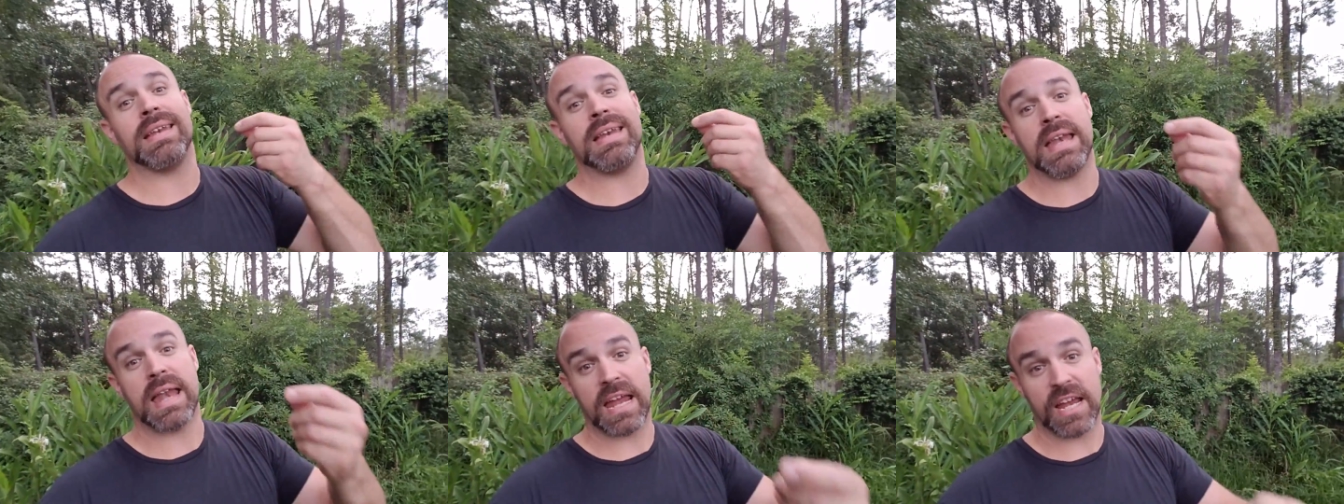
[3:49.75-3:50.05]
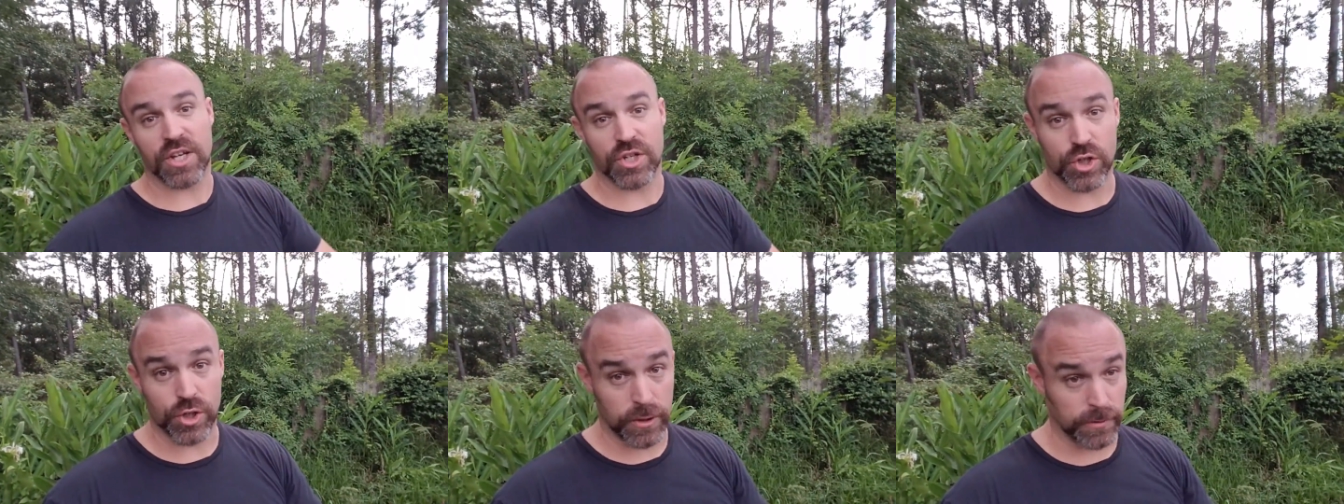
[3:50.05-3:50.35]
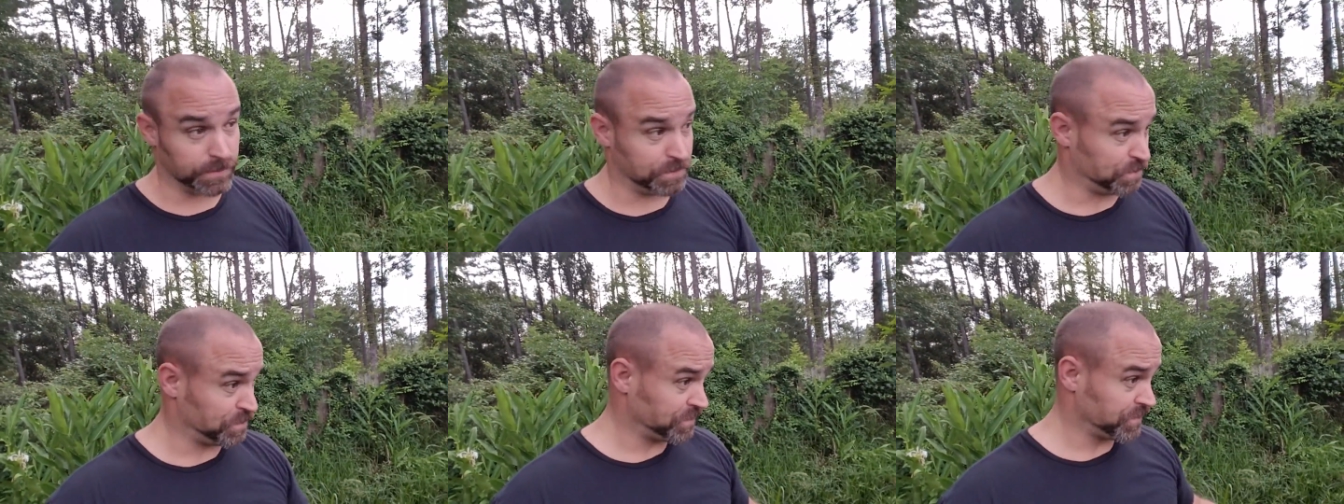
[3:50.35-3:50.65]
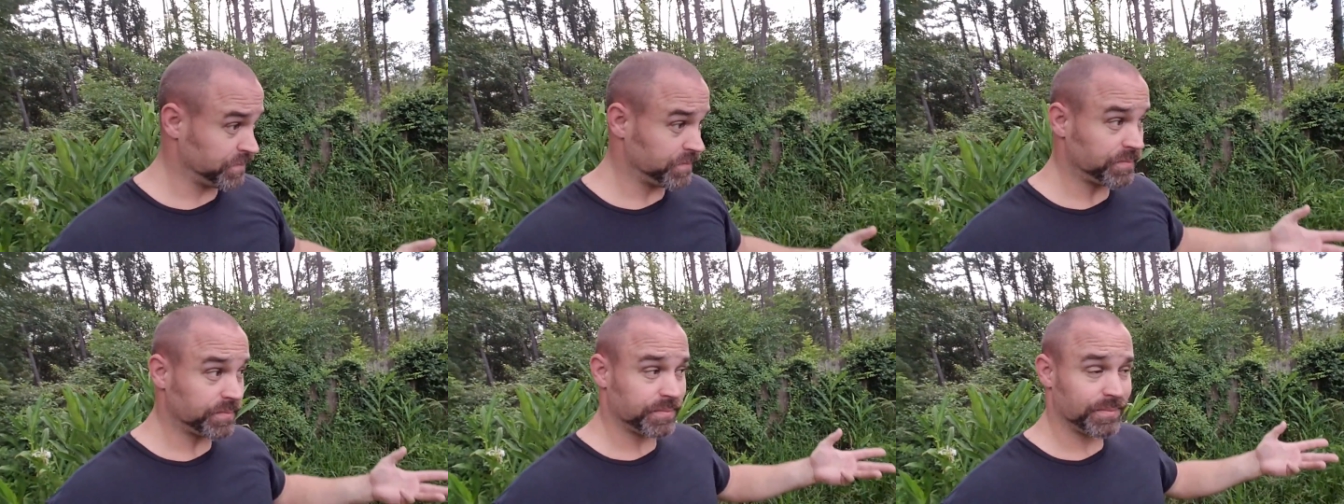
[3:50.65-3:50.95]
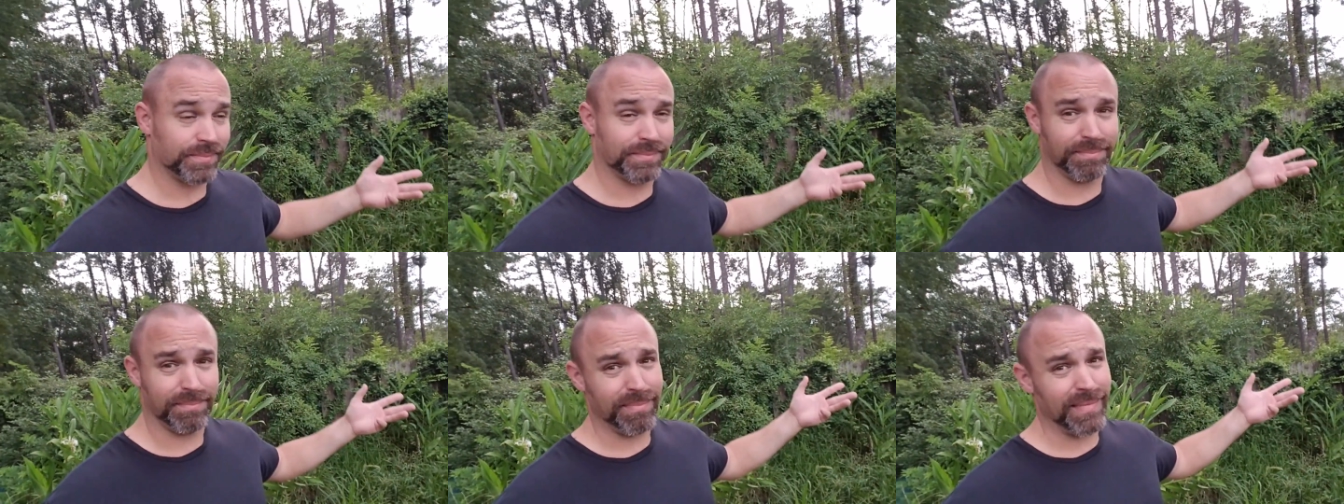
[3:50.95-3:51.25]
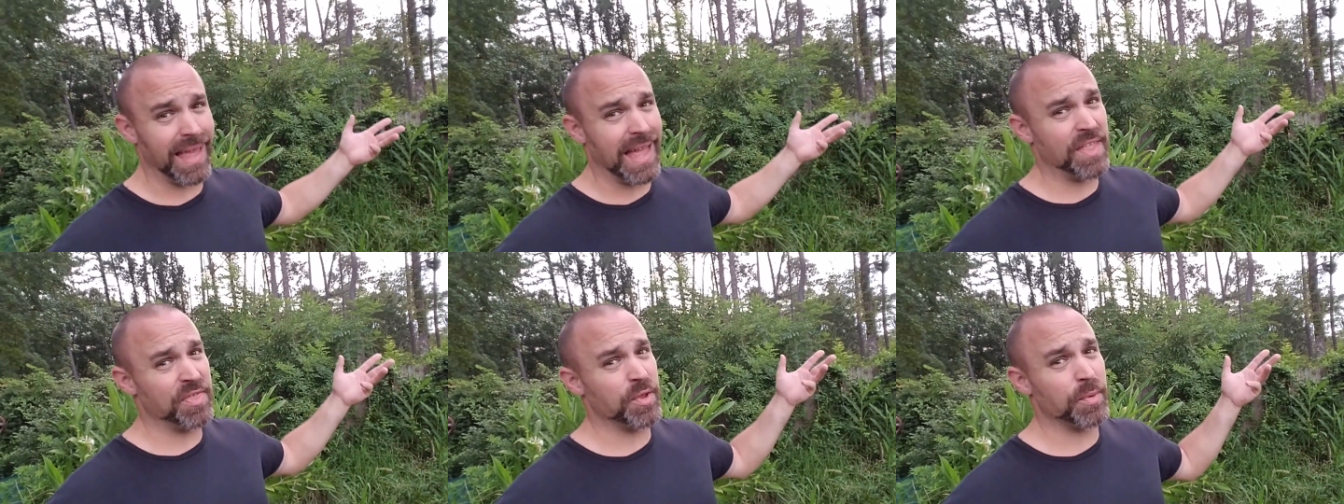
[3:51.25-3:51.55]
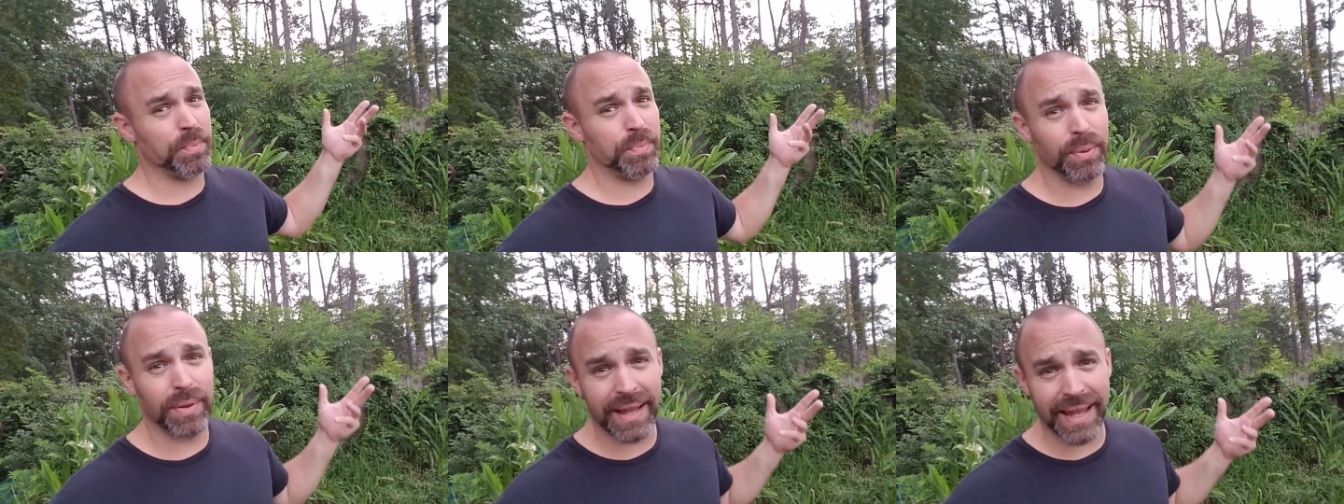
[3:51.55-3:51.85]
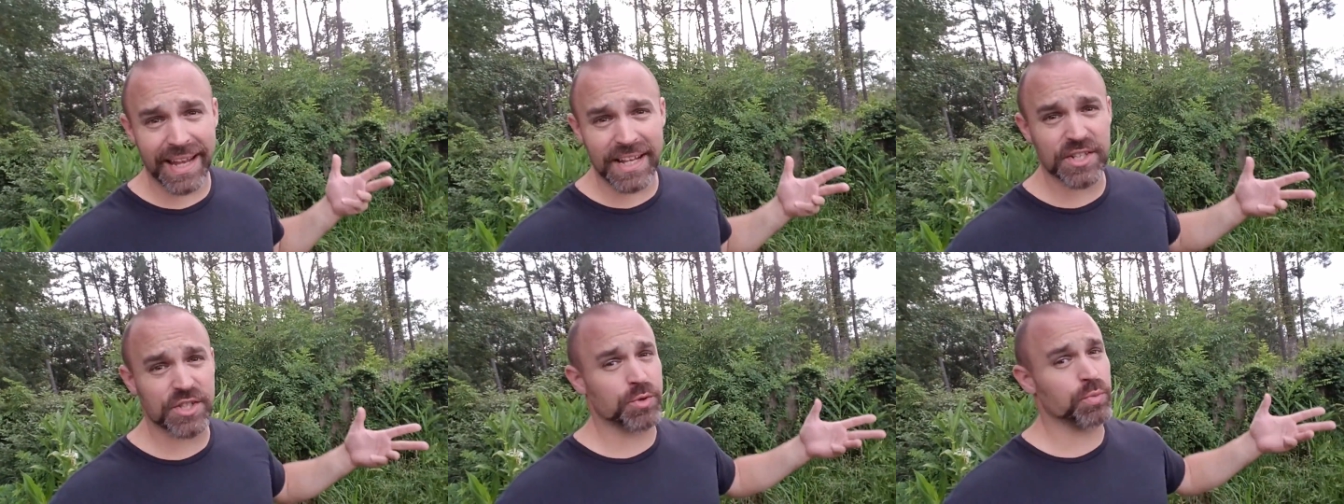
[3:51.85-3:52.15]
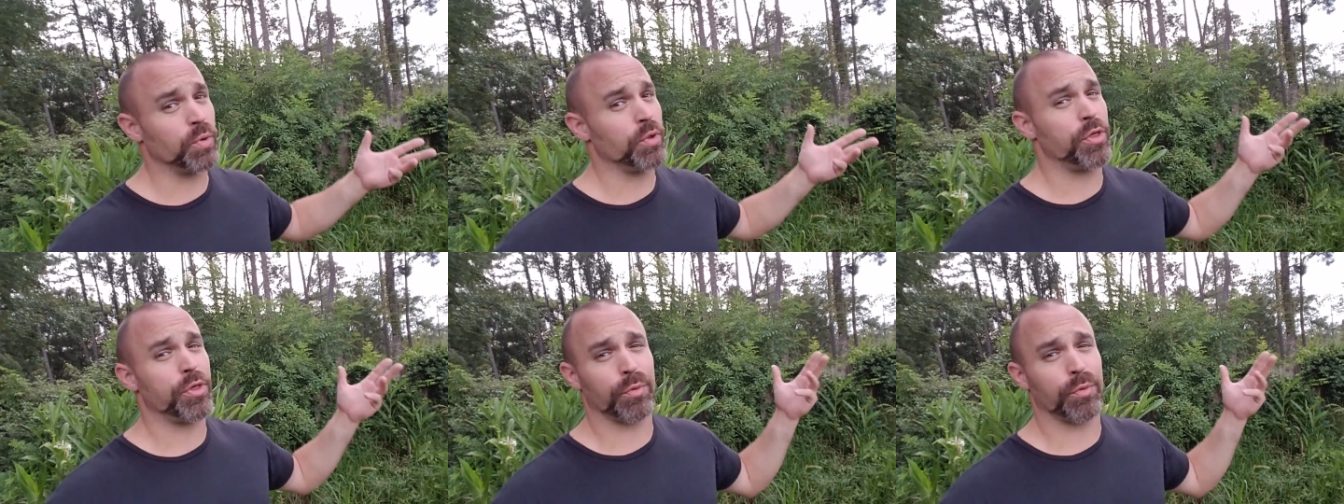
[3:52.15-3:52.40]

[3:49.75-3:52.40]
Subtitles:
nature, and the plants will